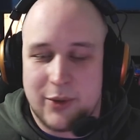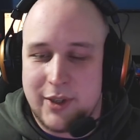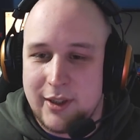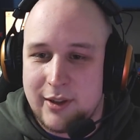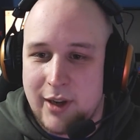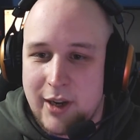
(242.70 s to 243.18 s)

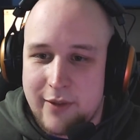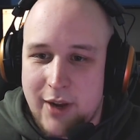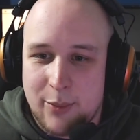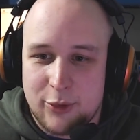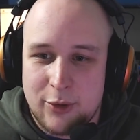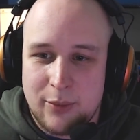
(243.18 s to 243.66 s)
23rd of
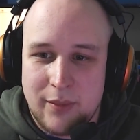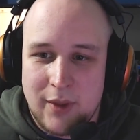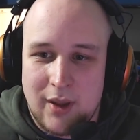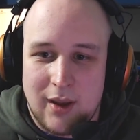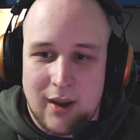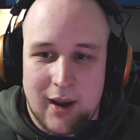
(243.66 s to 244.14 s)
April,
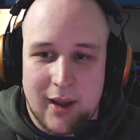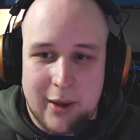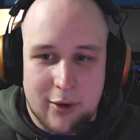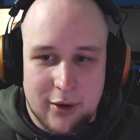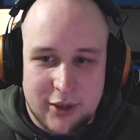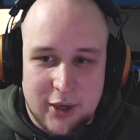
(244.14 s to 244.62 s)
and
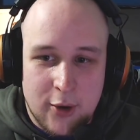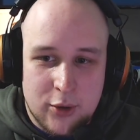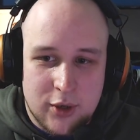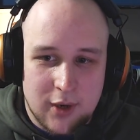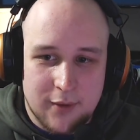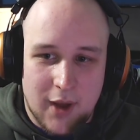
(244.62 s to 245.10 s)
there are a
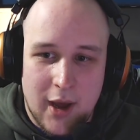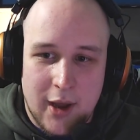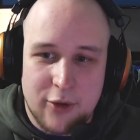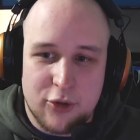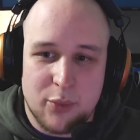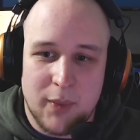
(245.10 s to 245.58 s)
total of
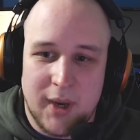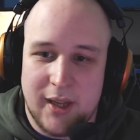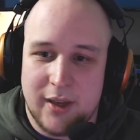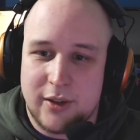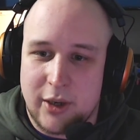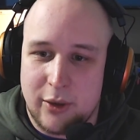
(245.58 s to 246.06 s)
100
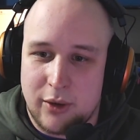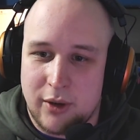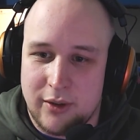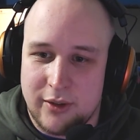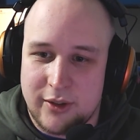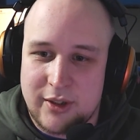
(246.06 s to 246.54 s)
million
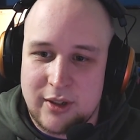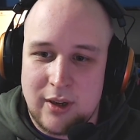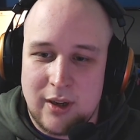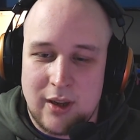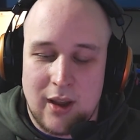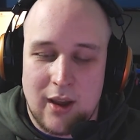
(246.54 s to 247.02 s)
tokens
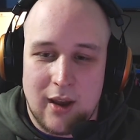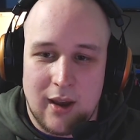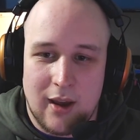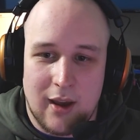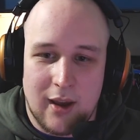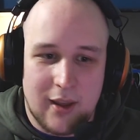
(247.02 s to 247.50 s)

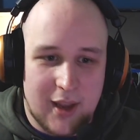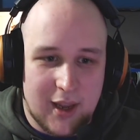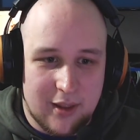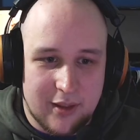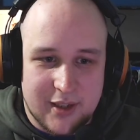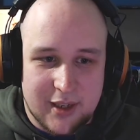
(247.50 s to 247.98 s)

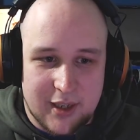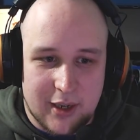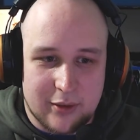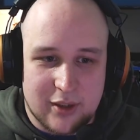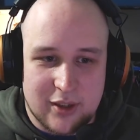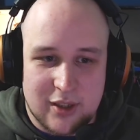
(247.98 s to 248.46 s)
in this
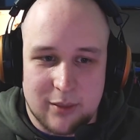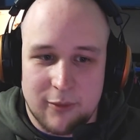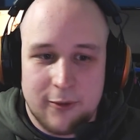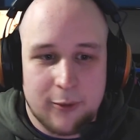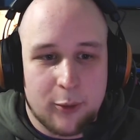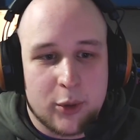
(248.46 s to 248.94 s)

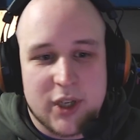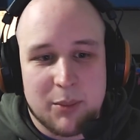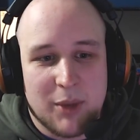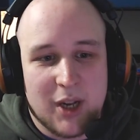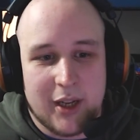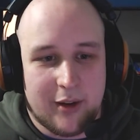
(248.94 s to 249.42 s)
ecosystem, 40
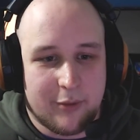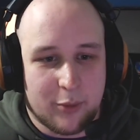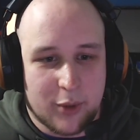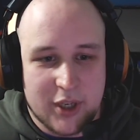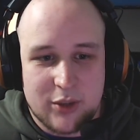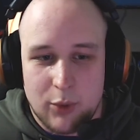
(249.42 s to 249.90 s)
million of
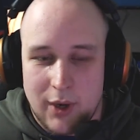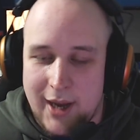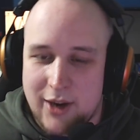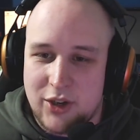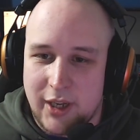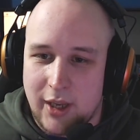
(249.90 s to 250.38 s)
which will
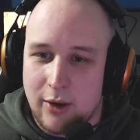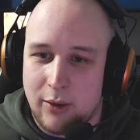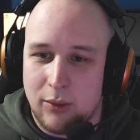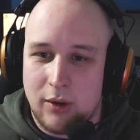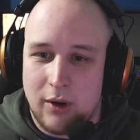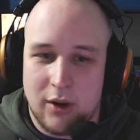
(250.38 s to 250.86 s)
actually
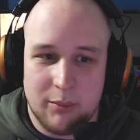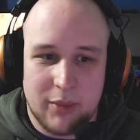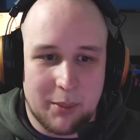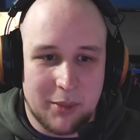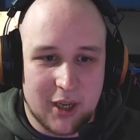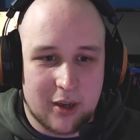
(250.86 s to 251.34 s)
go on
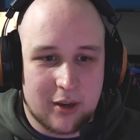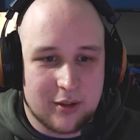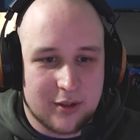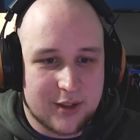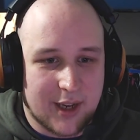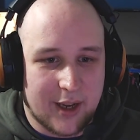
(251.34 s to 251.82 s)
public
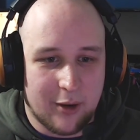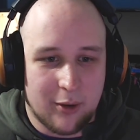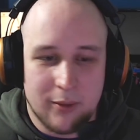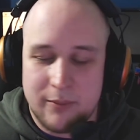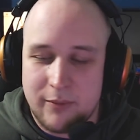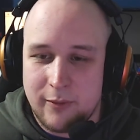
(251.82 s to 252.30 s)

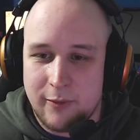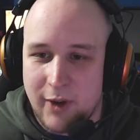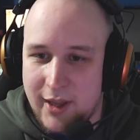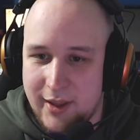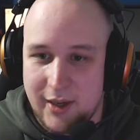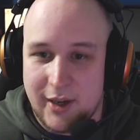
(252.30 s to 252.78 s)
sale
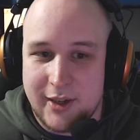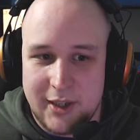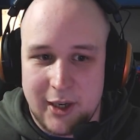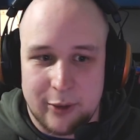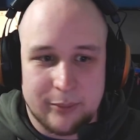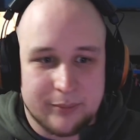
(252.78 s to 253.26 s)
via the
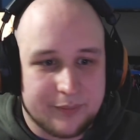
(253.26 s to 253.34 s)
ICO.